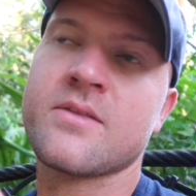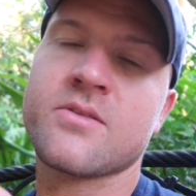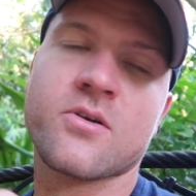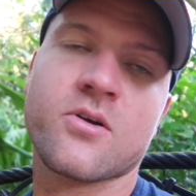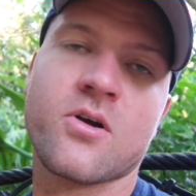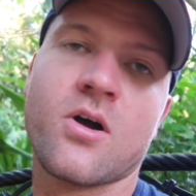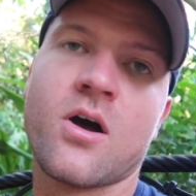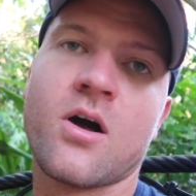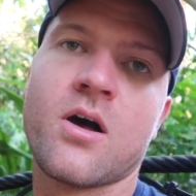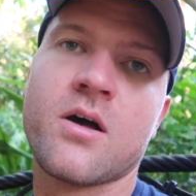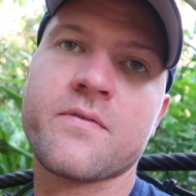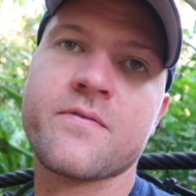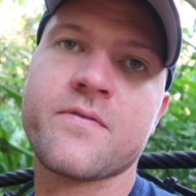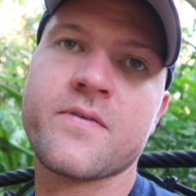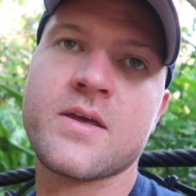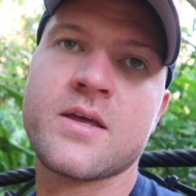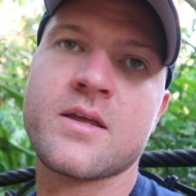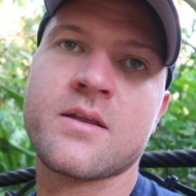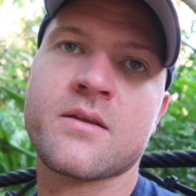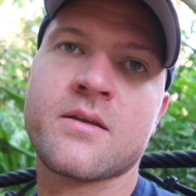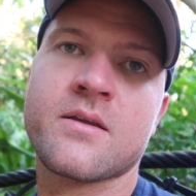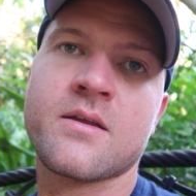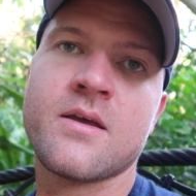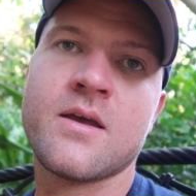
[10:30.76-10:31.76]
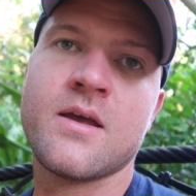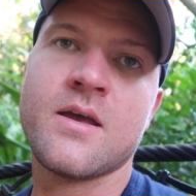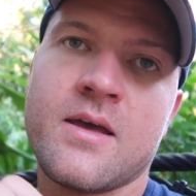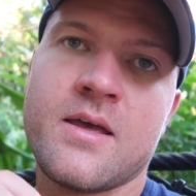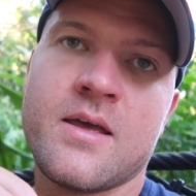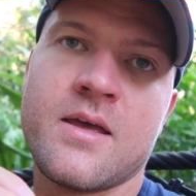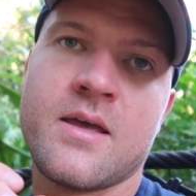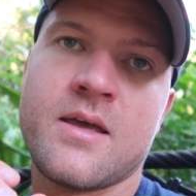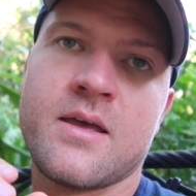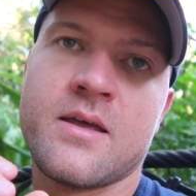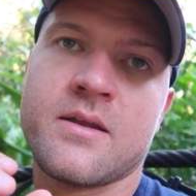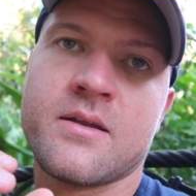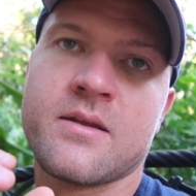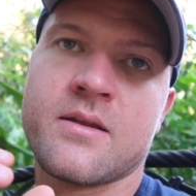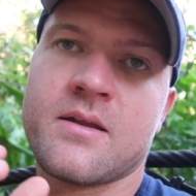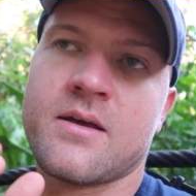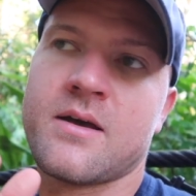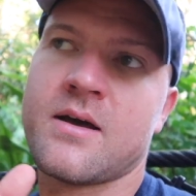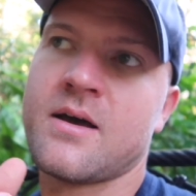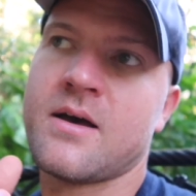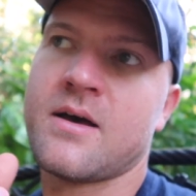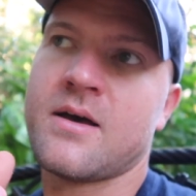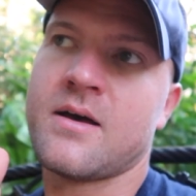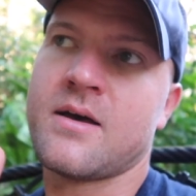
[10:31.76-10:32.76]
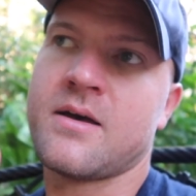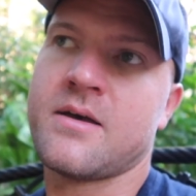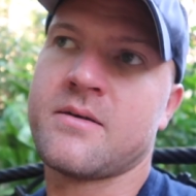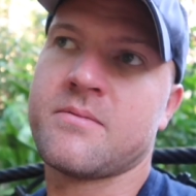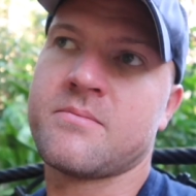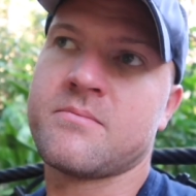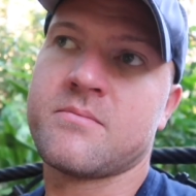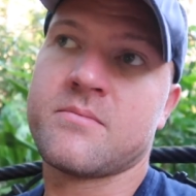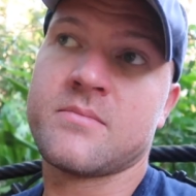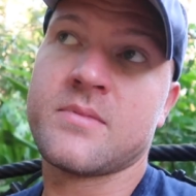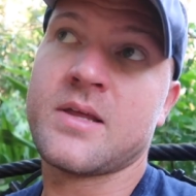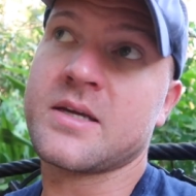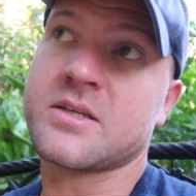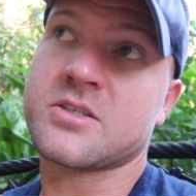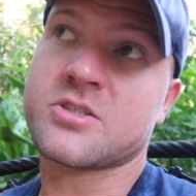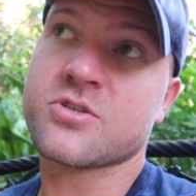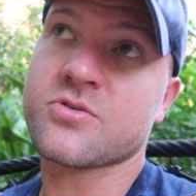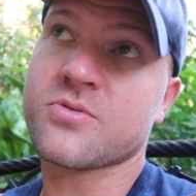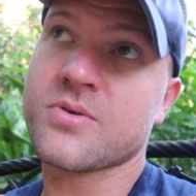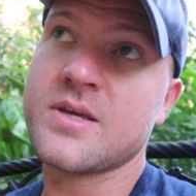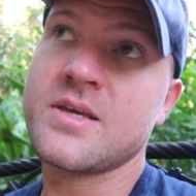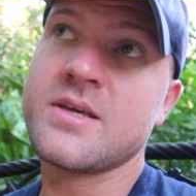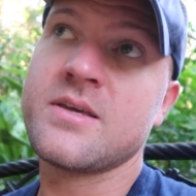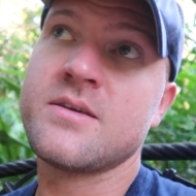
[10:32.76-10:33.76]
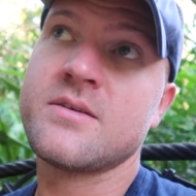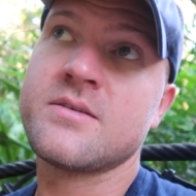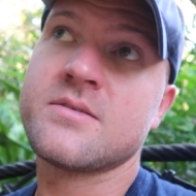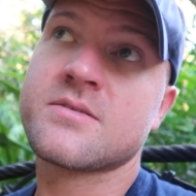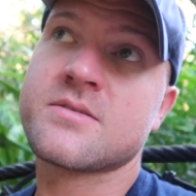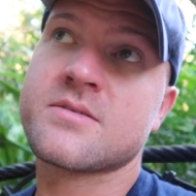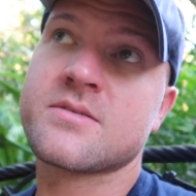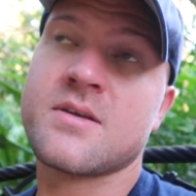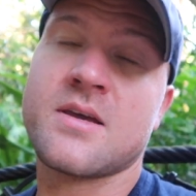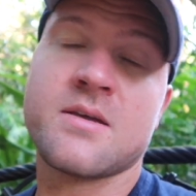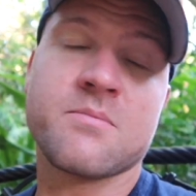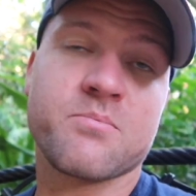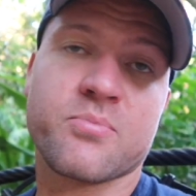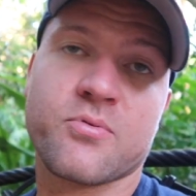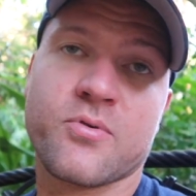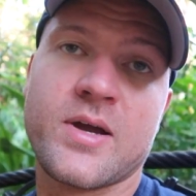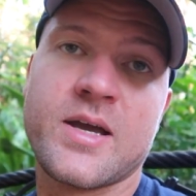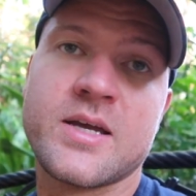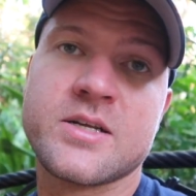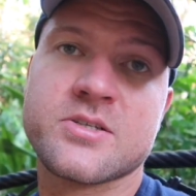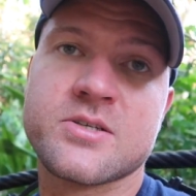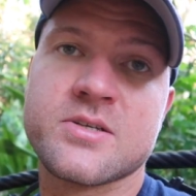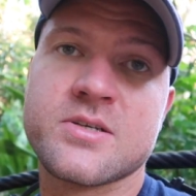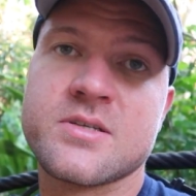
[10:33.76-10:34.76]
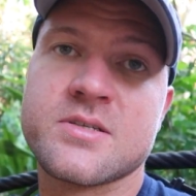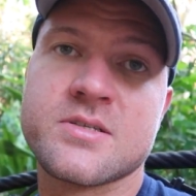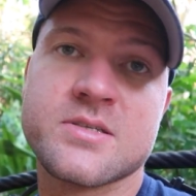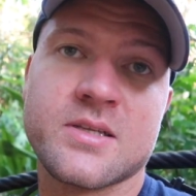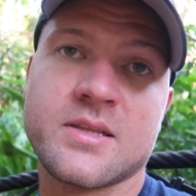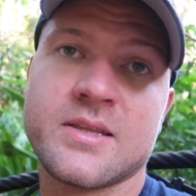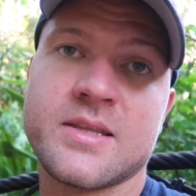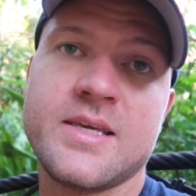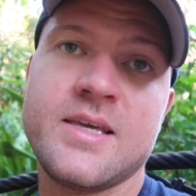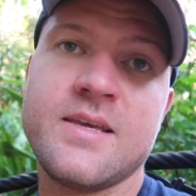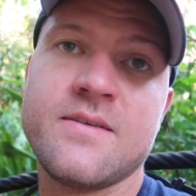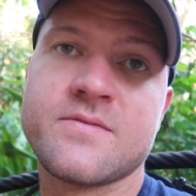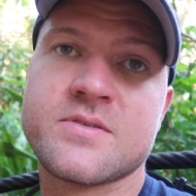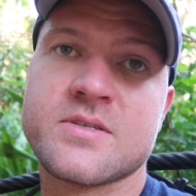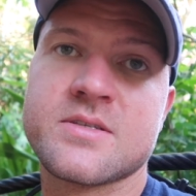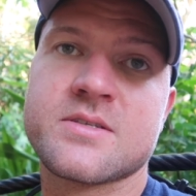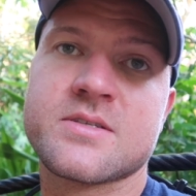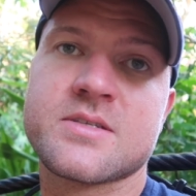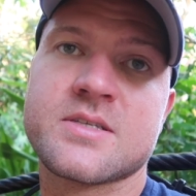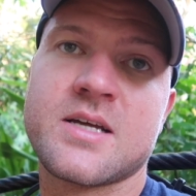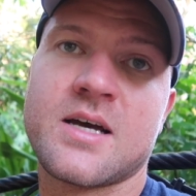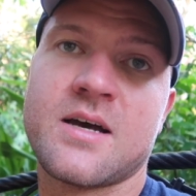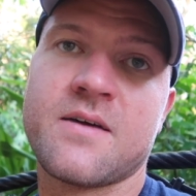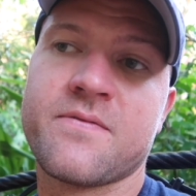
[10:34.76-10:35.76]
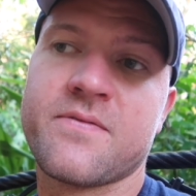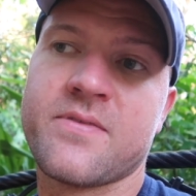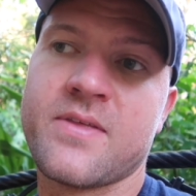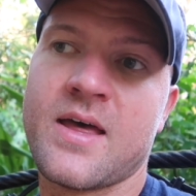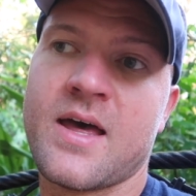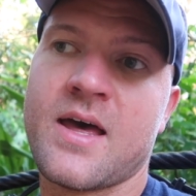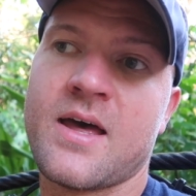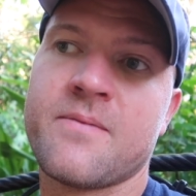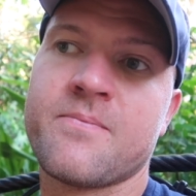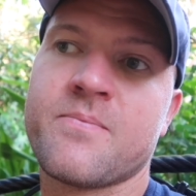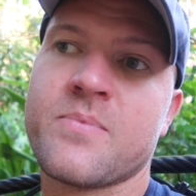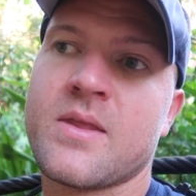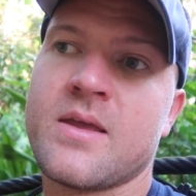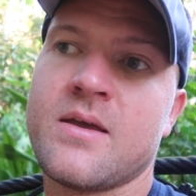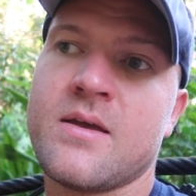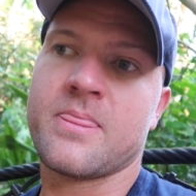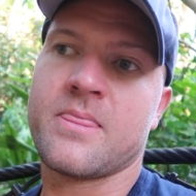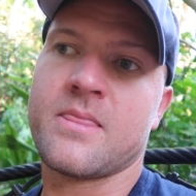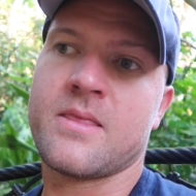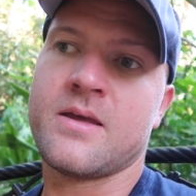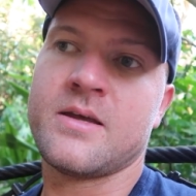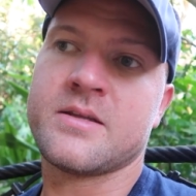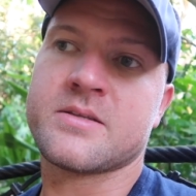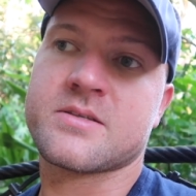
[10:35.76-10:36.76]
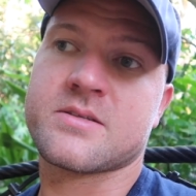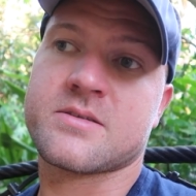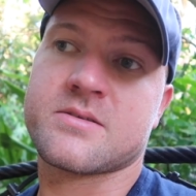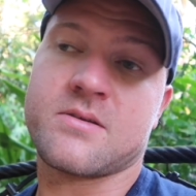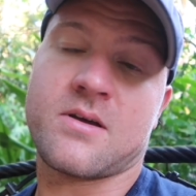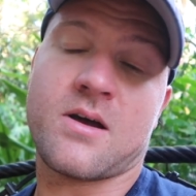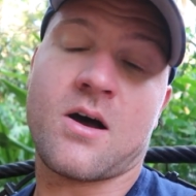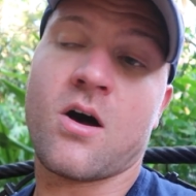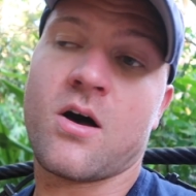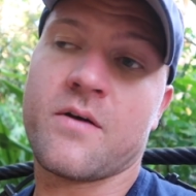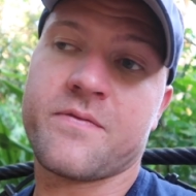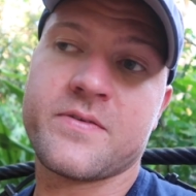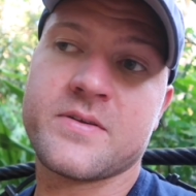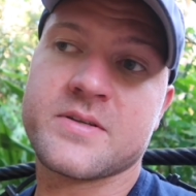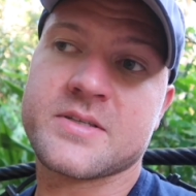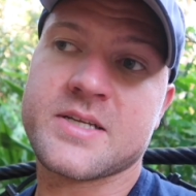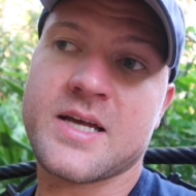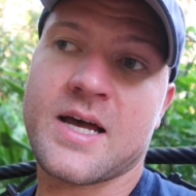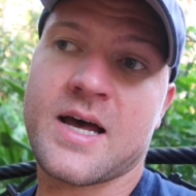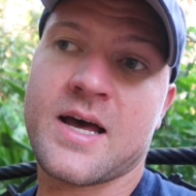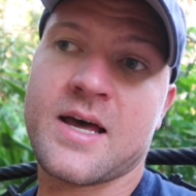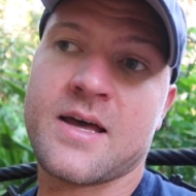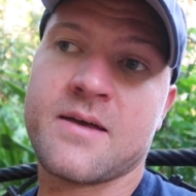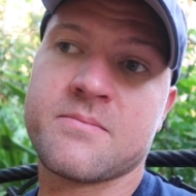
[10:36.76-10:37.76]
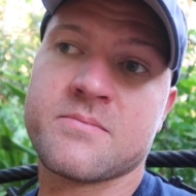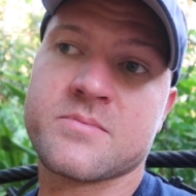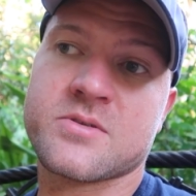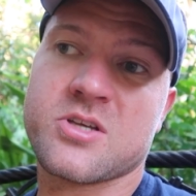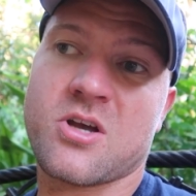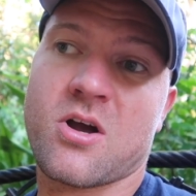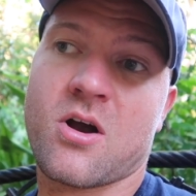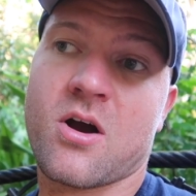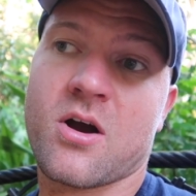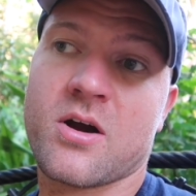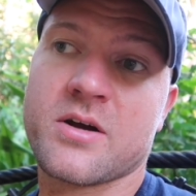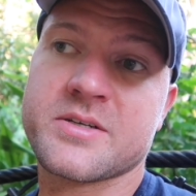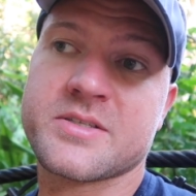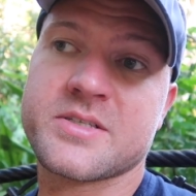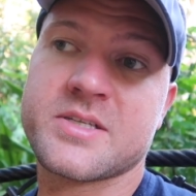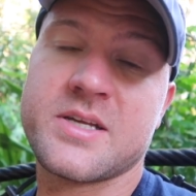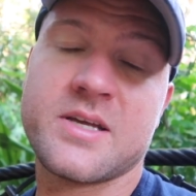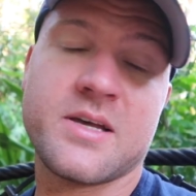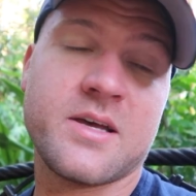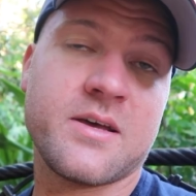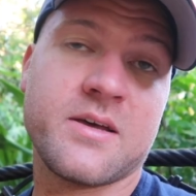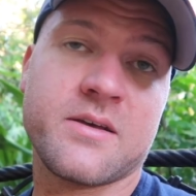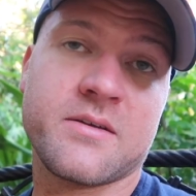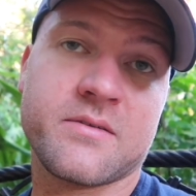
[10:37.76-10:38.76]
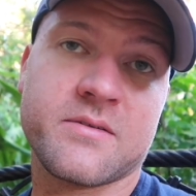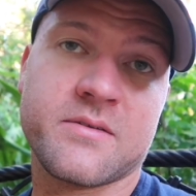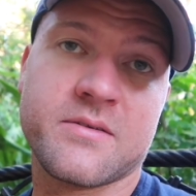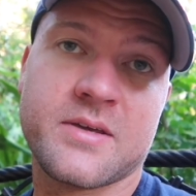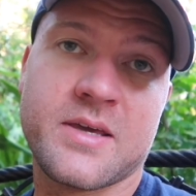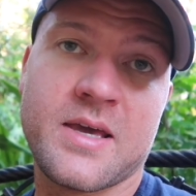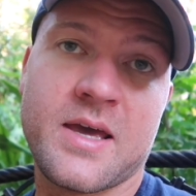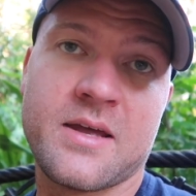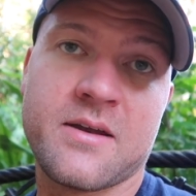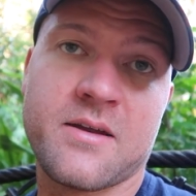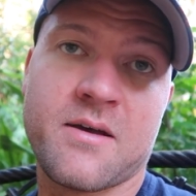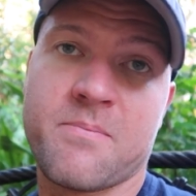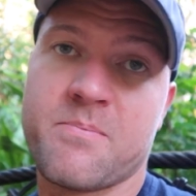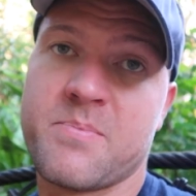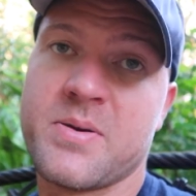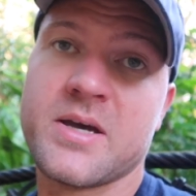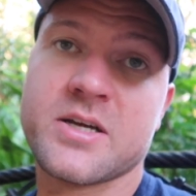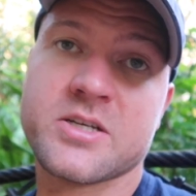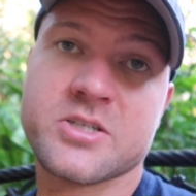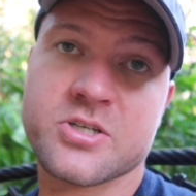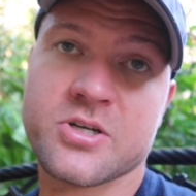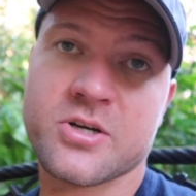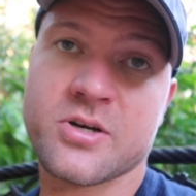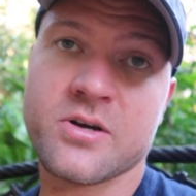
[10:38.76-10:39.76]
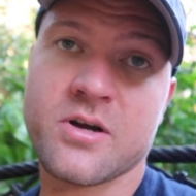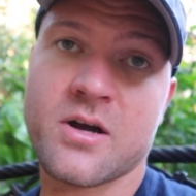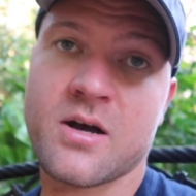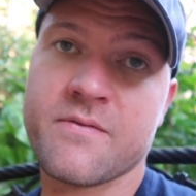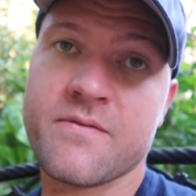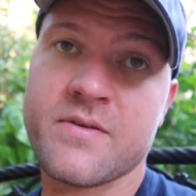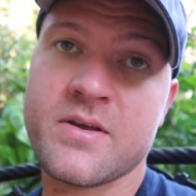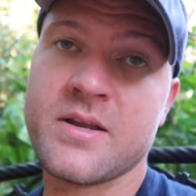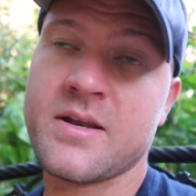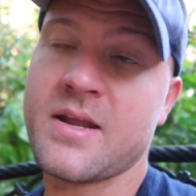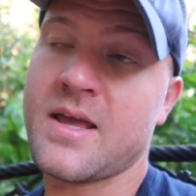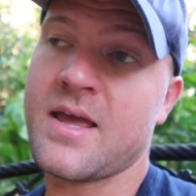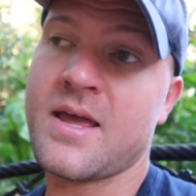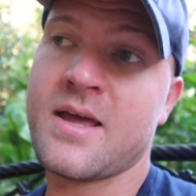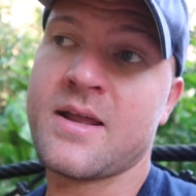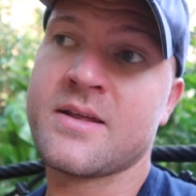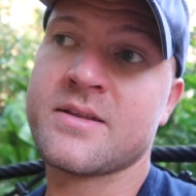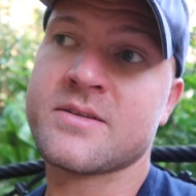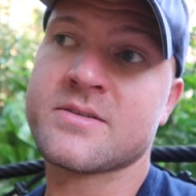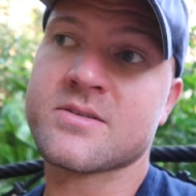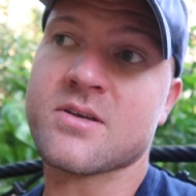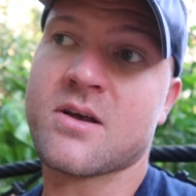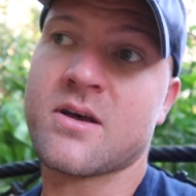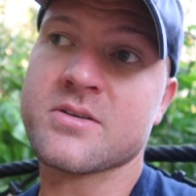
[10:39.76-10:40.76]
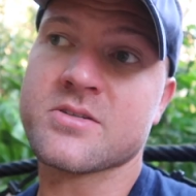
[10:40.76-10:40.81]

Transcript: and they're often in uh, like trees and branches, leaves and stuff that it's oftentimes hard to get a picture of it and it's